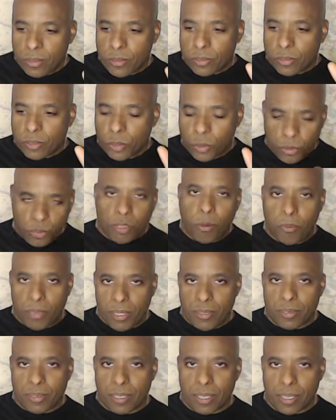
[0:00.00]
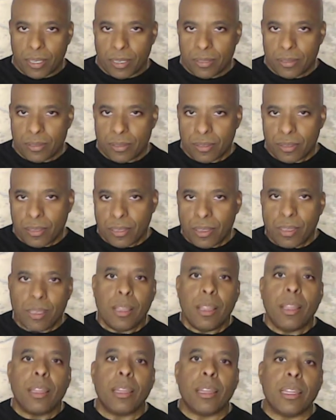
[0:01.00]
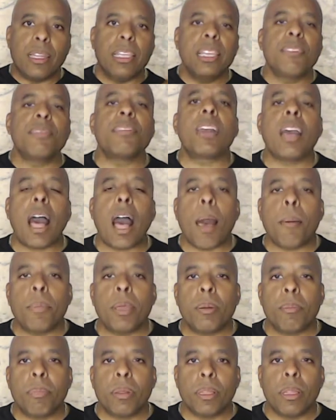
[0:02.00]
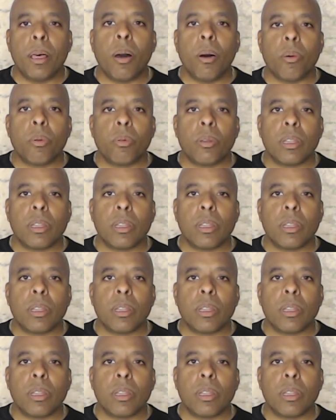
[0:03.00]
do some of these things. Leave a comment below.